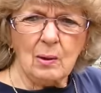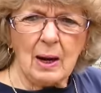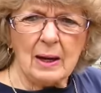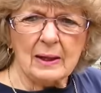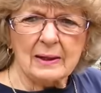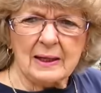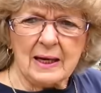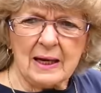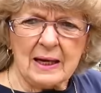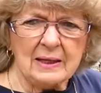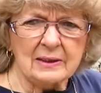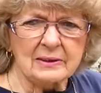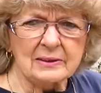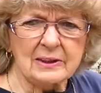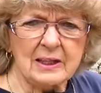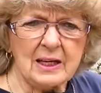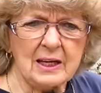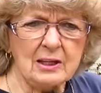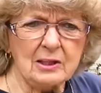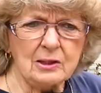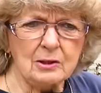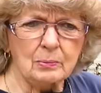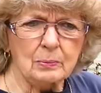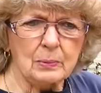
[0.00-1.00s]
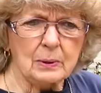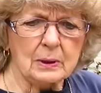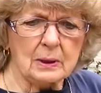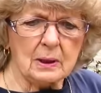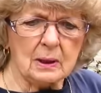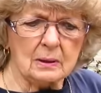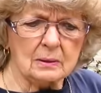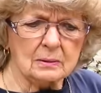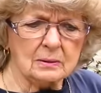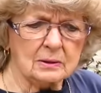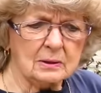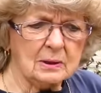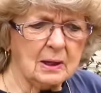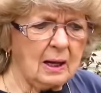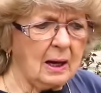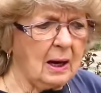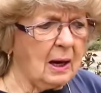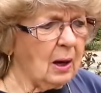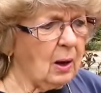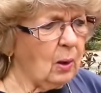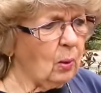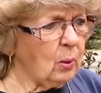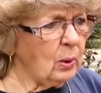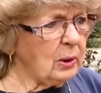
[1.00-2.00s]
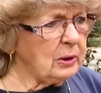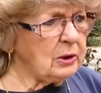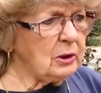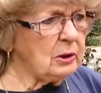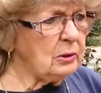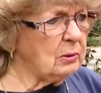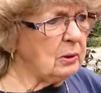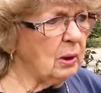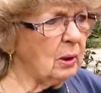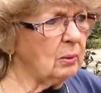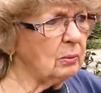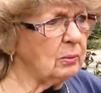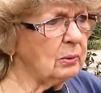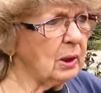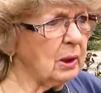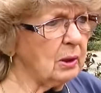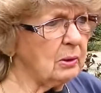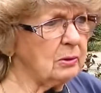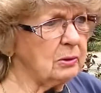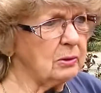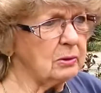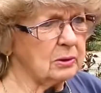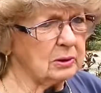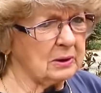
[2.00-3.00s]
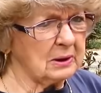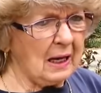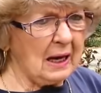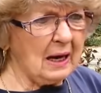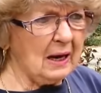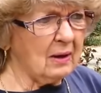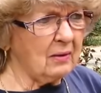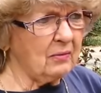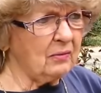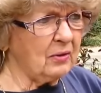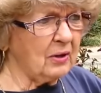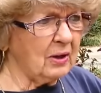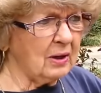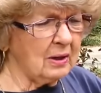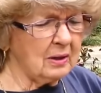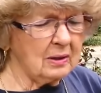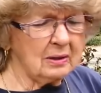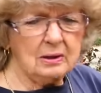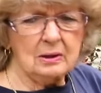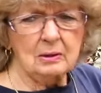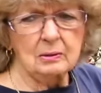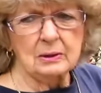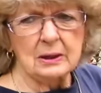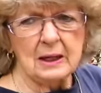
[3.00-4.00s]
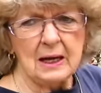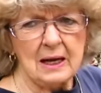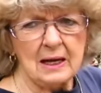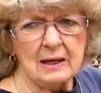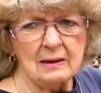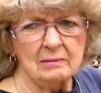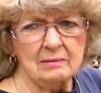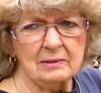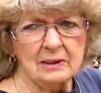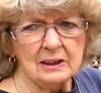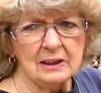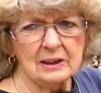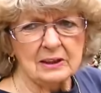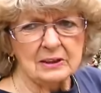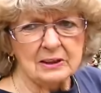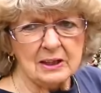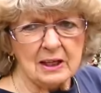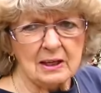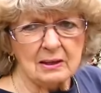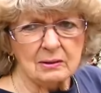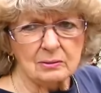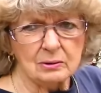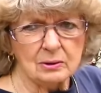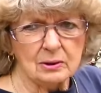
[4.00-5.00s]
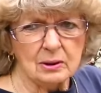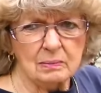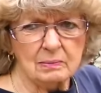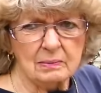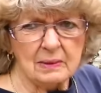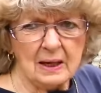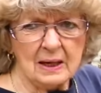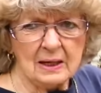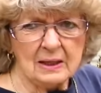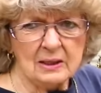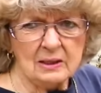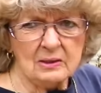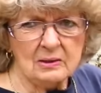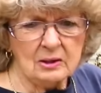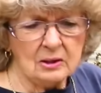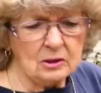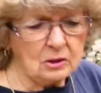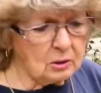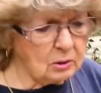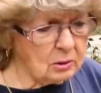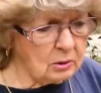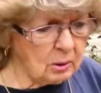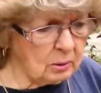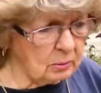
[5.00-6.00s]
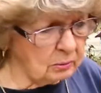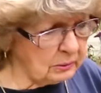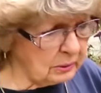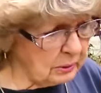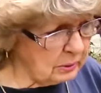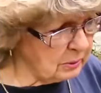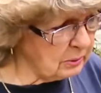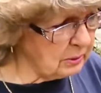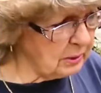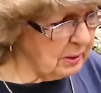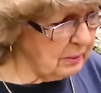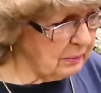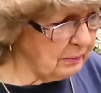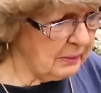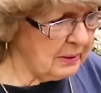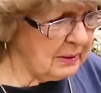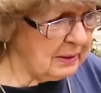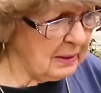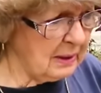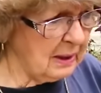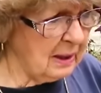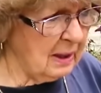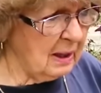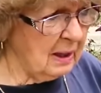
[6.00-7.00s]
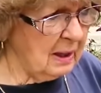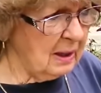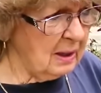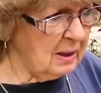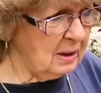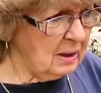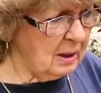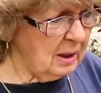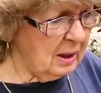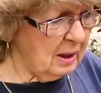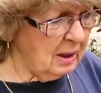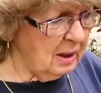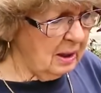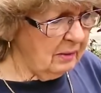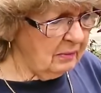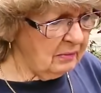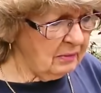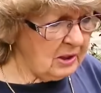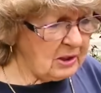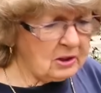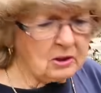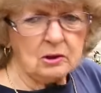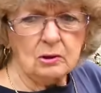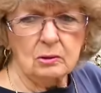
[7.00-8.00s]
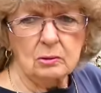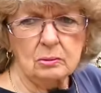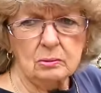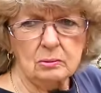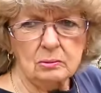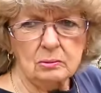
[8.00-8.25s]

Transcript: I can't tell you because when you don't know yourself, you can't really tell somebody that you're going to do something that you